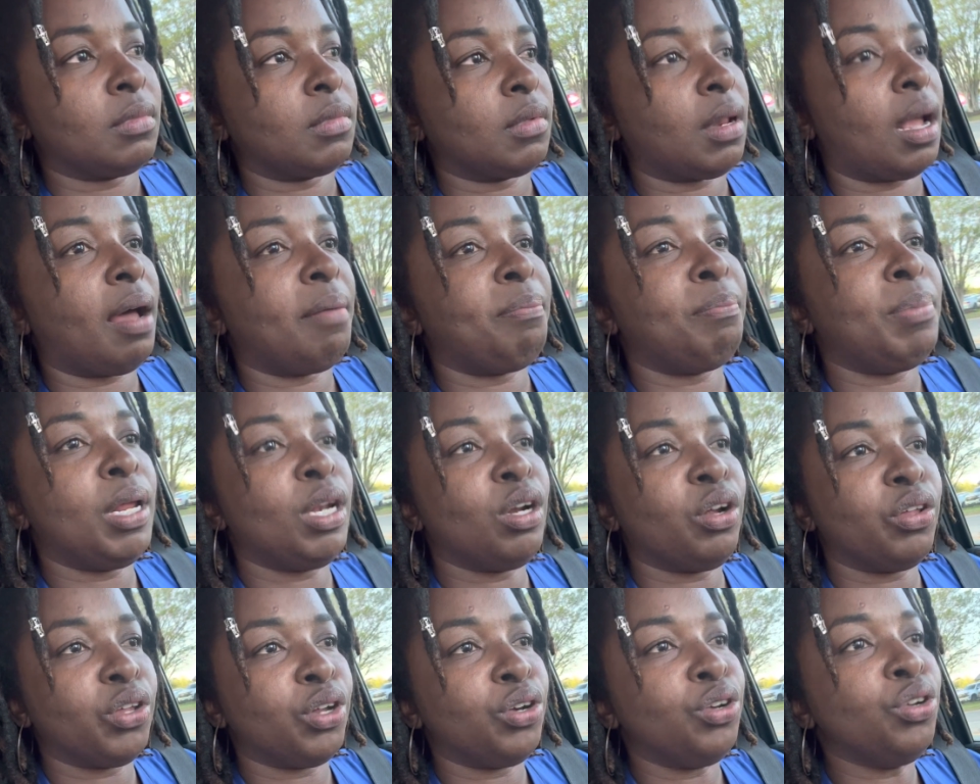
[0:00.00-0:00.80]
I've been
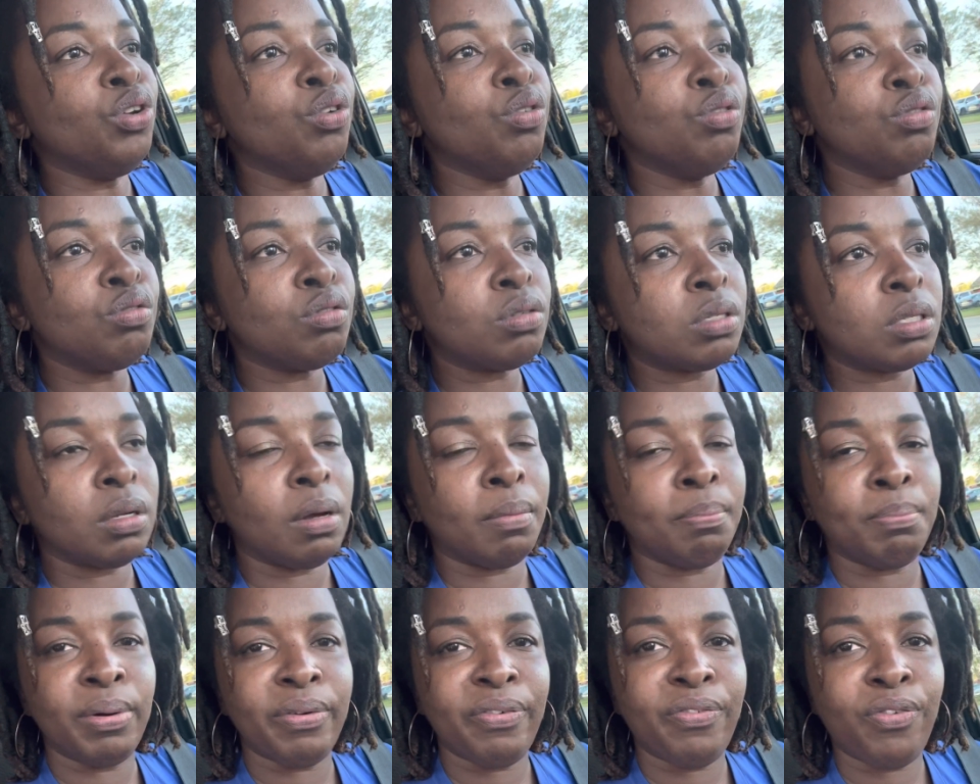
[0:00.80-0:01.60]
on the news
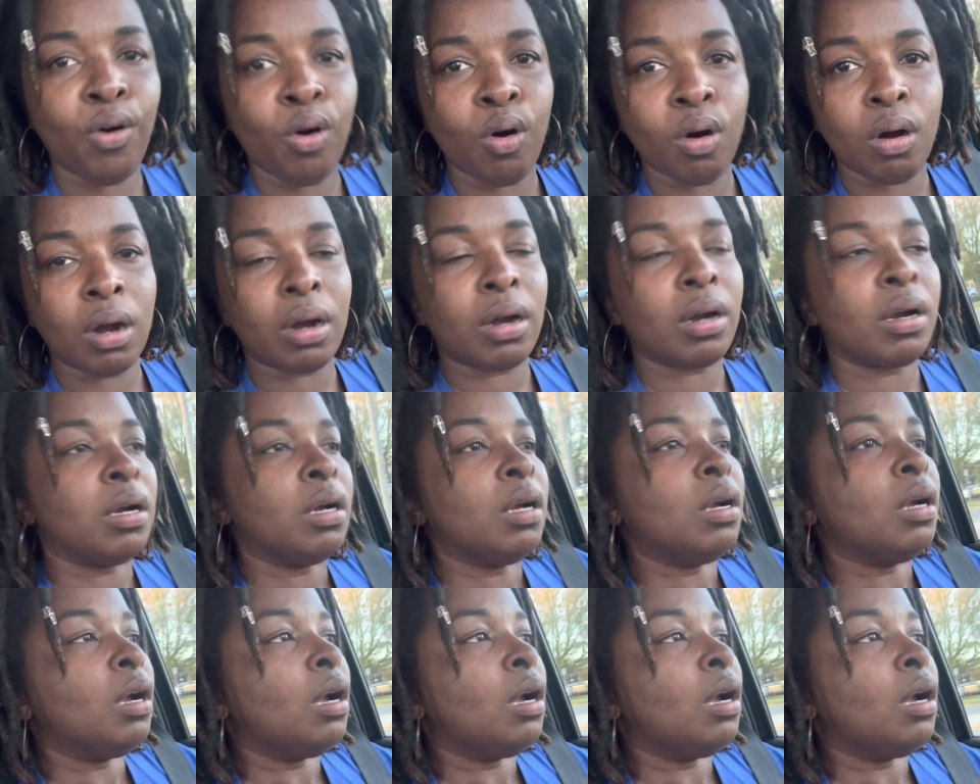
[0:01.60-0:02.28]
before